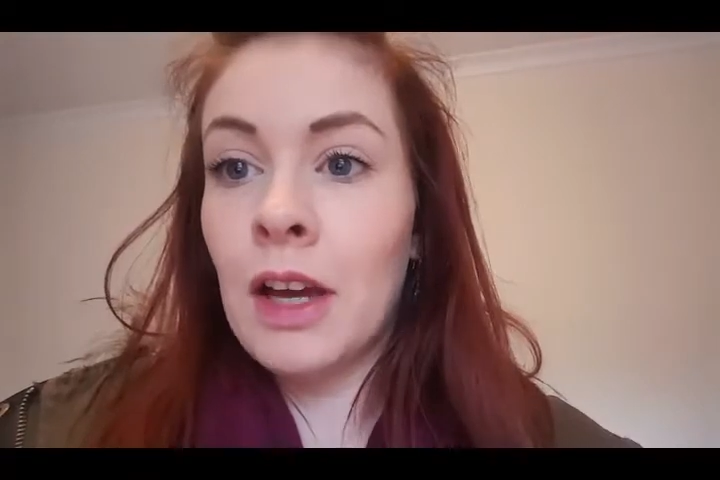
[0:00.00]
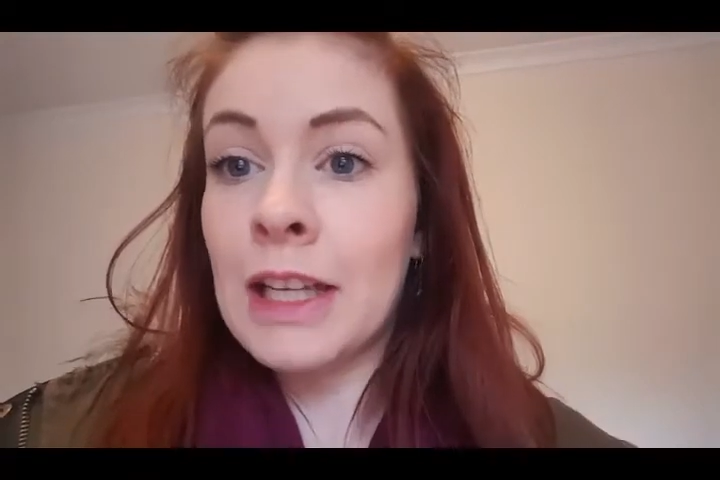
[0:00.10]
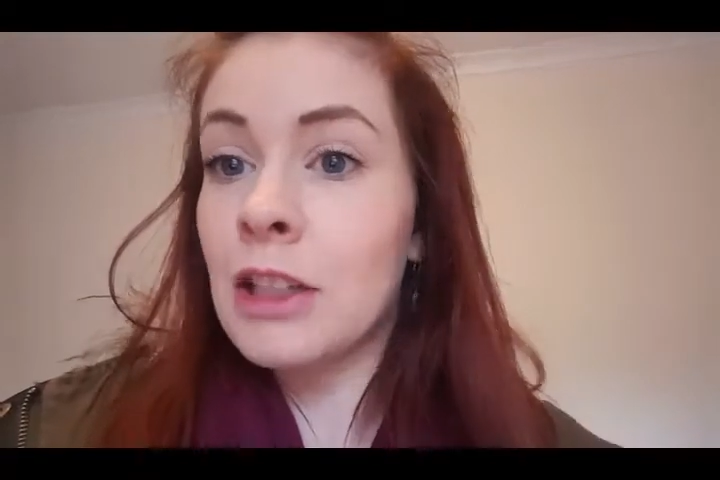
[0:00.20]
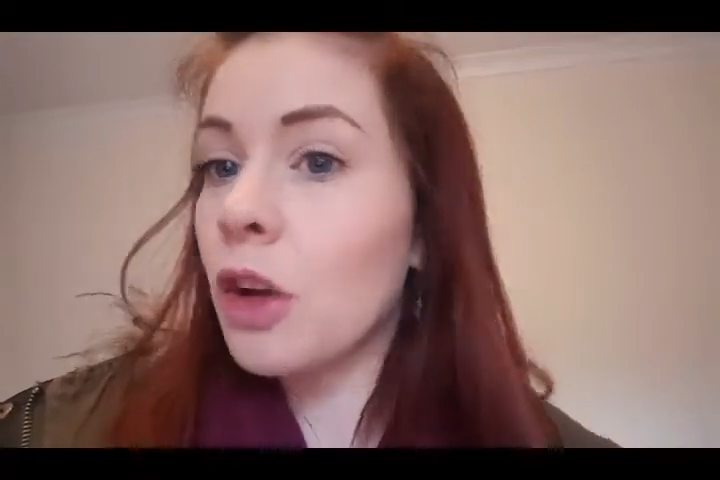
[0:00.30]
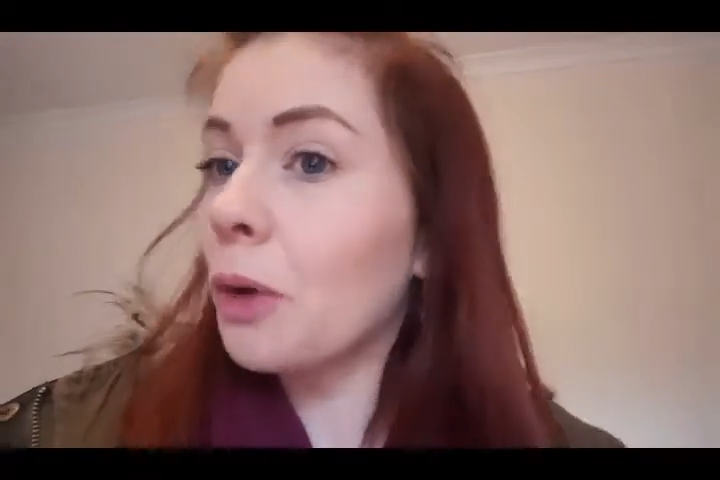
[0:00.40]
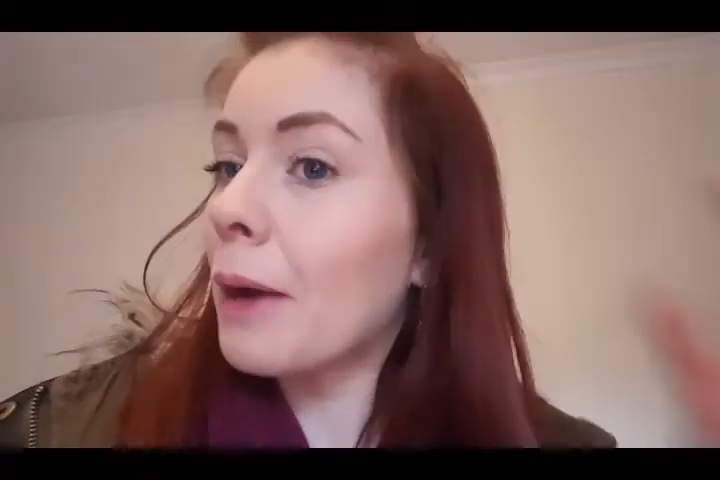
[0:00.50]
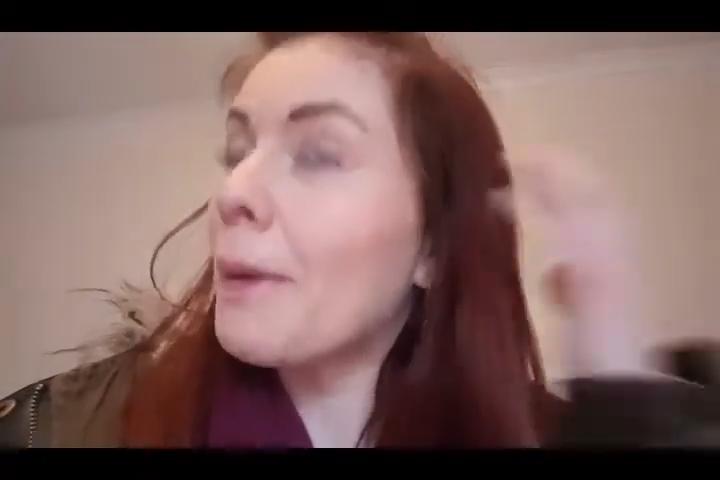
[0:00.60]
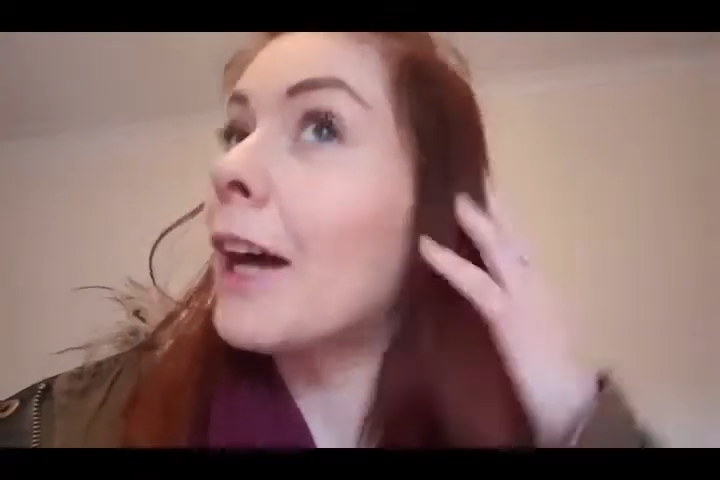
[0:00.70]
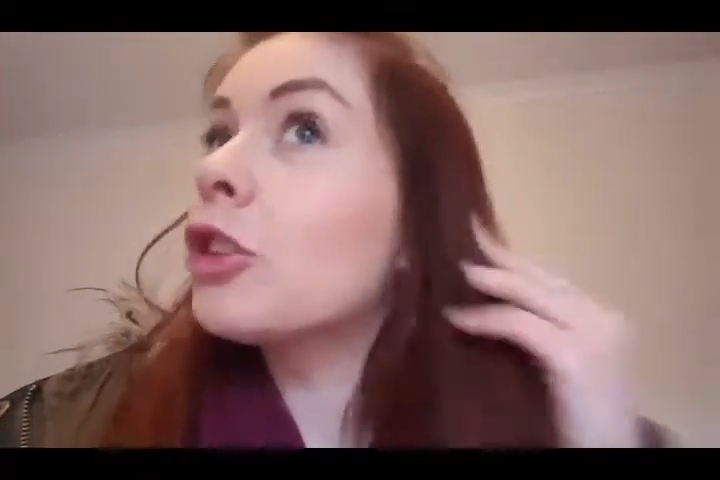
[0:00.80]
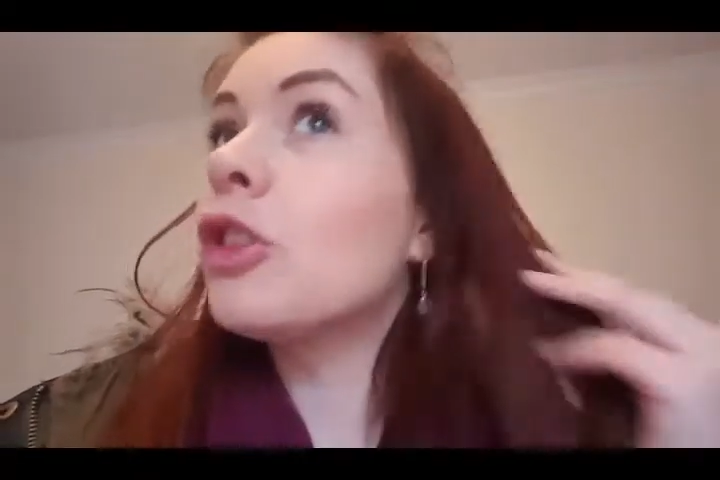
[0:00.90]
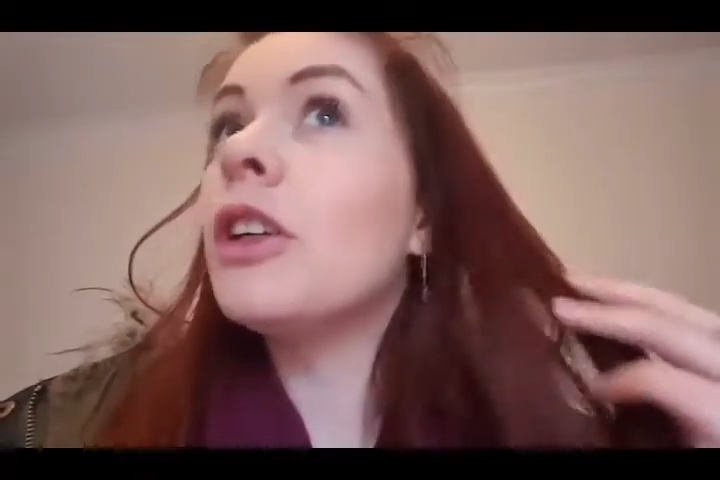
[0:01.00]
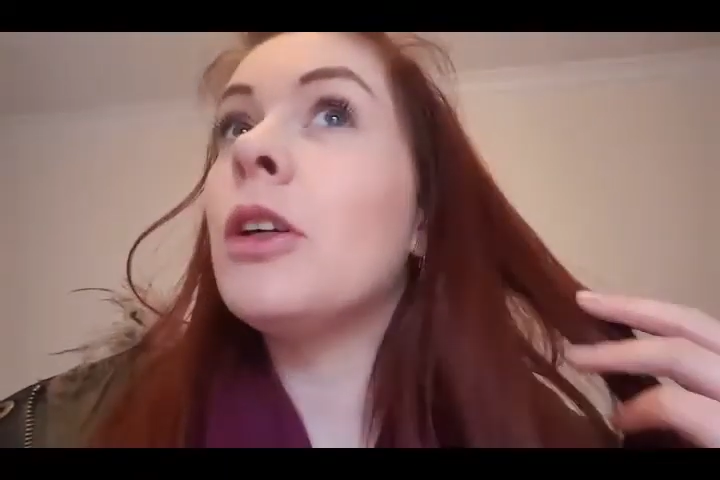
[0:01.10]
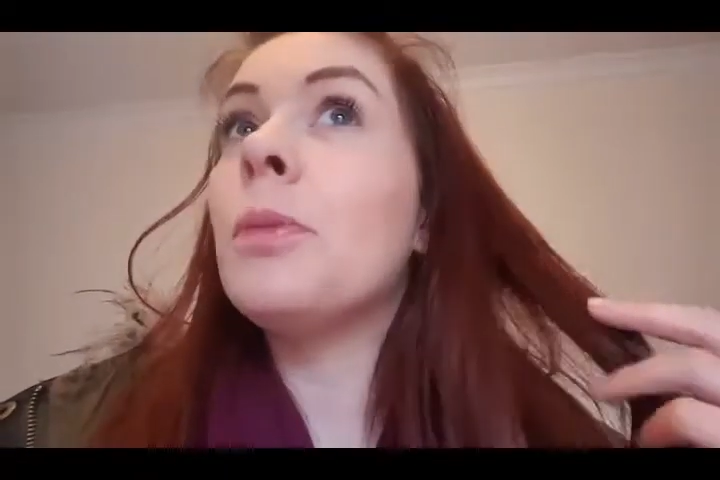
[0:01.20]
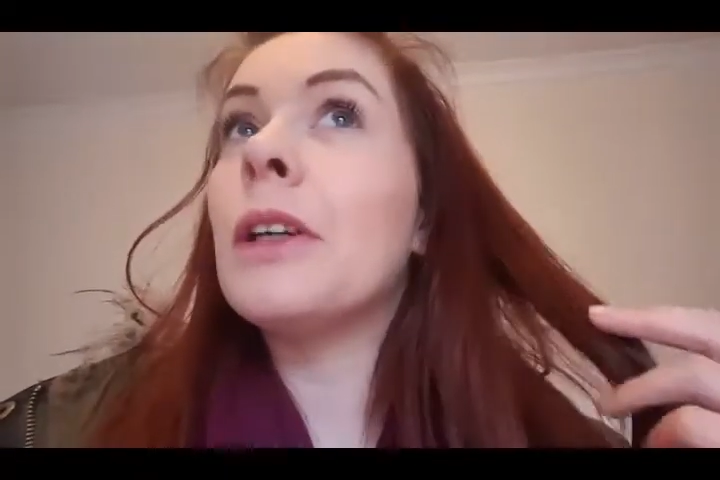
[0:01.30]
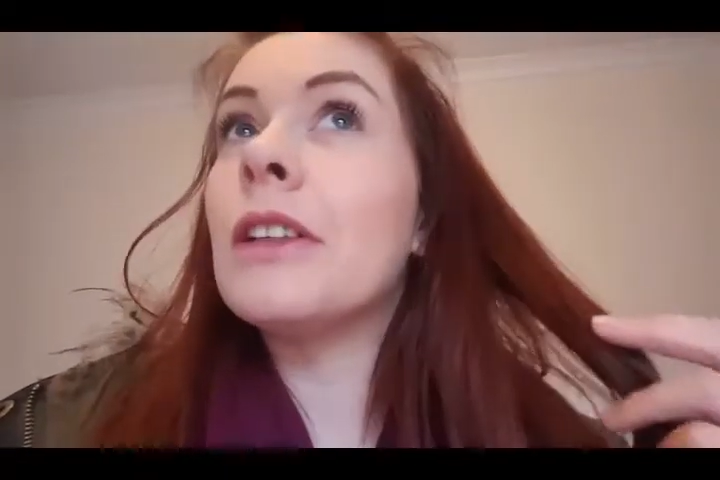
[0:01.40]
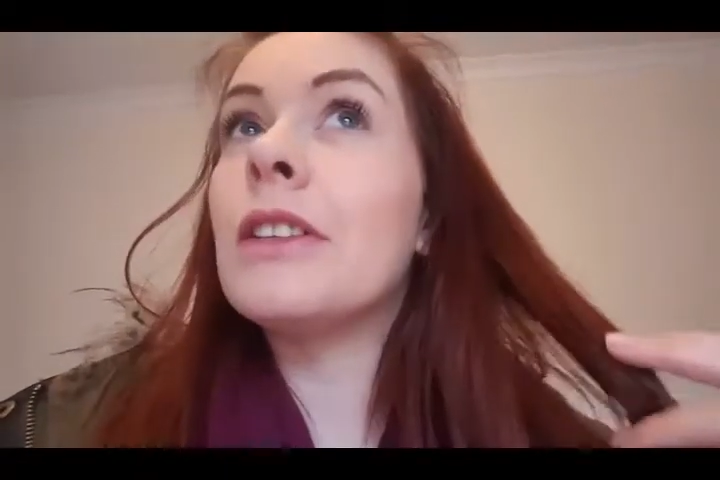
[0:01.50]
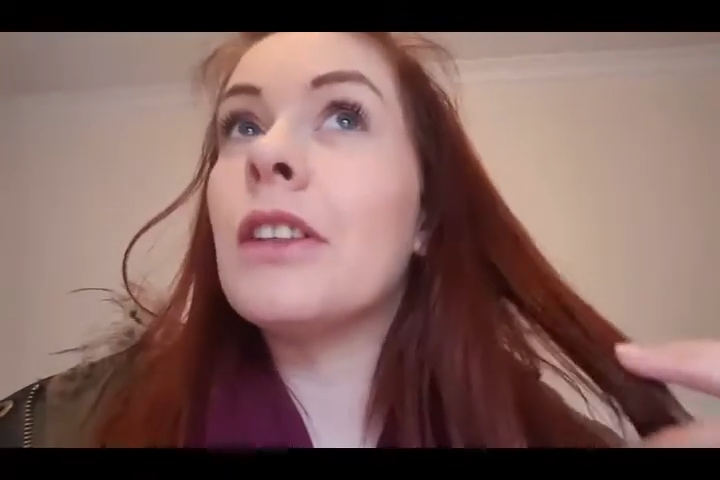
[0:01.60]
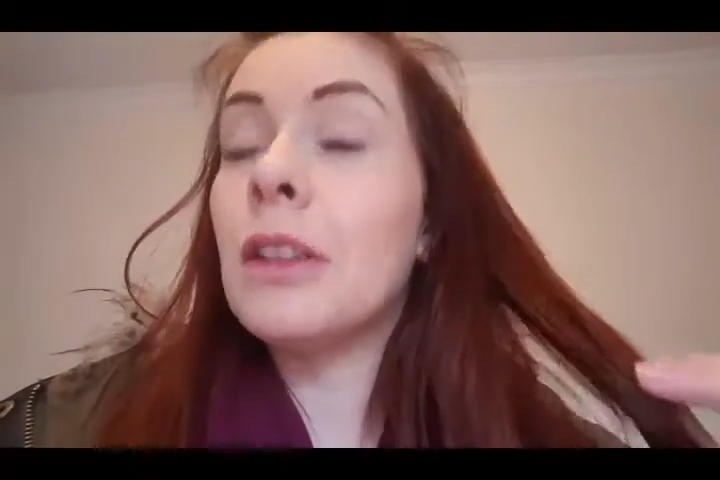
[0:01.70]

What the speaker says: I need to go and get petrol, but